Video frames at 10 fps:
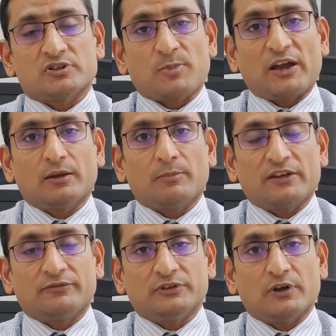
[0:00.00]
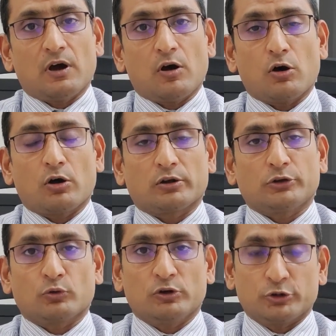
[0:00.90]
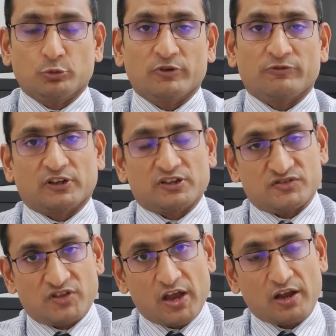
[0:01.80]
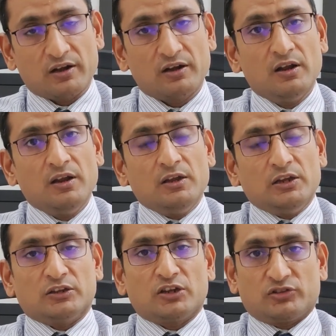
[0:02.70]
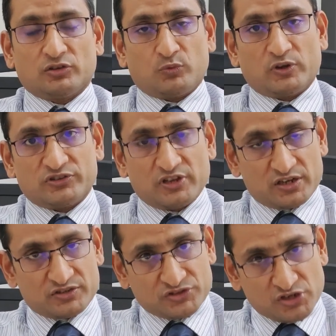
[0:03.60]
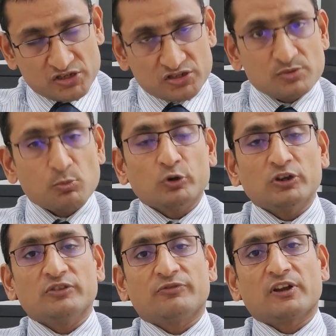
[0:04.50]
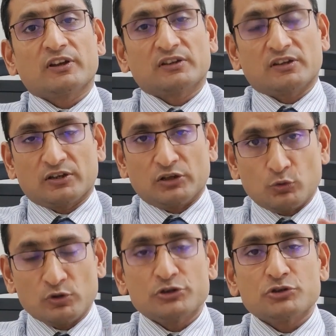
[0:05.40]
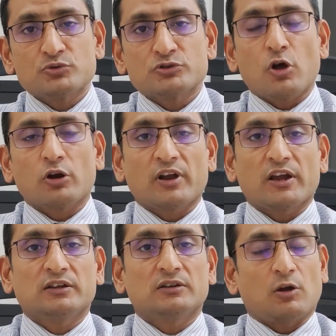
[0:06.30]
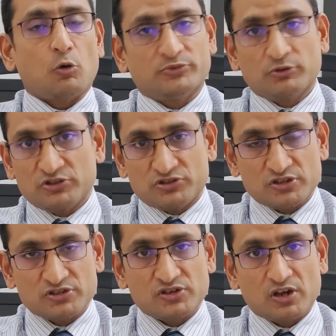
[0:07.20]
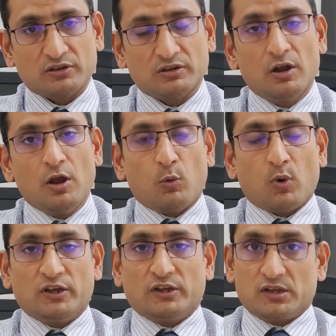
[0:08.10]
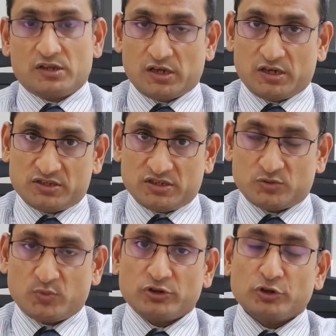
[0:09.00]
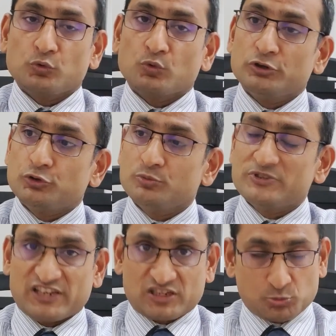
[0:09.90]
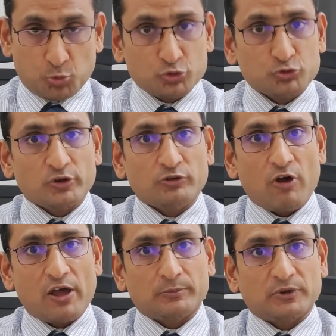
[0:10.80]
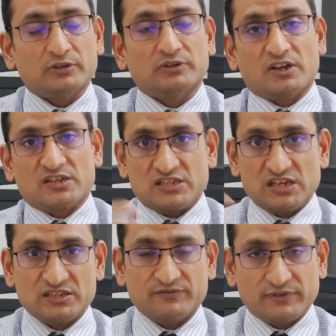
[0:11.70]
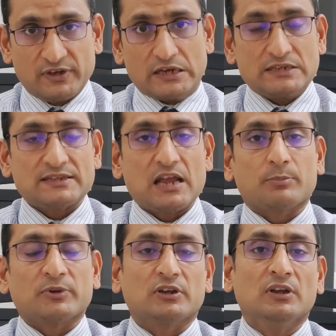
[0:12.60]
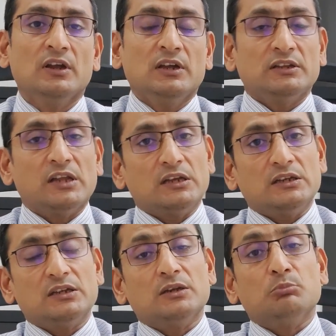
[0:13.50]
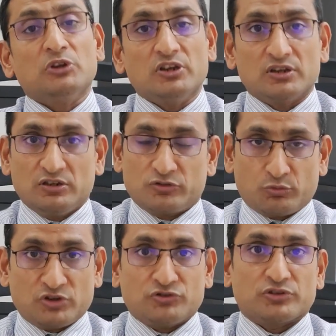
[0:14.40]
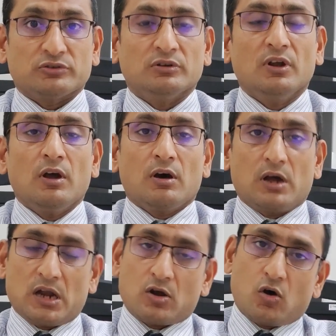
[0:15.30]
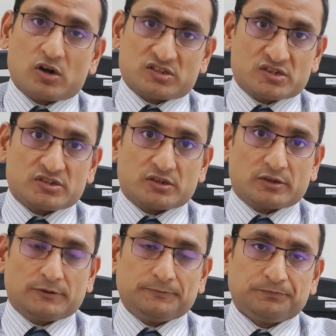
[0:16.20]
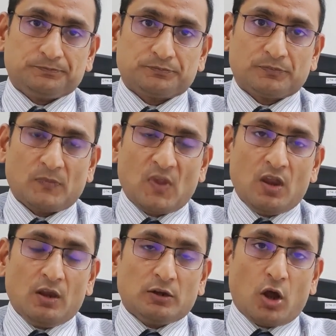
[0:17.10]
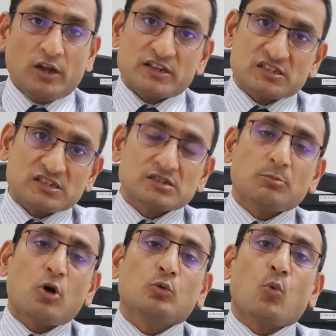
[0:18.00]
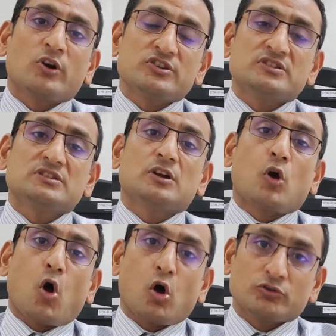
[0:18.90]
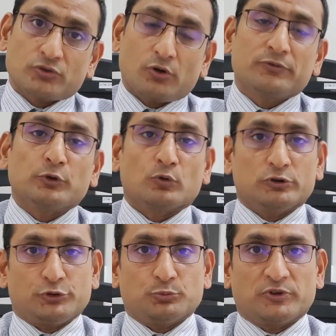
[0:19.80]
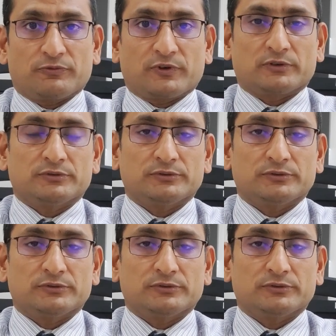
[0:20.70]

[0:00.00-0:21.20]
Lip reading: spina bifida or a neural tube defect is there. In cases where there is just a bony defect, the neural tissue is all right, observation is done, while in other cases where the neural tube is exposed to environment and the CSF leak is happening, they need immediate intervention or surgery. Now I'll discuss about what is the cause of neural tube defect.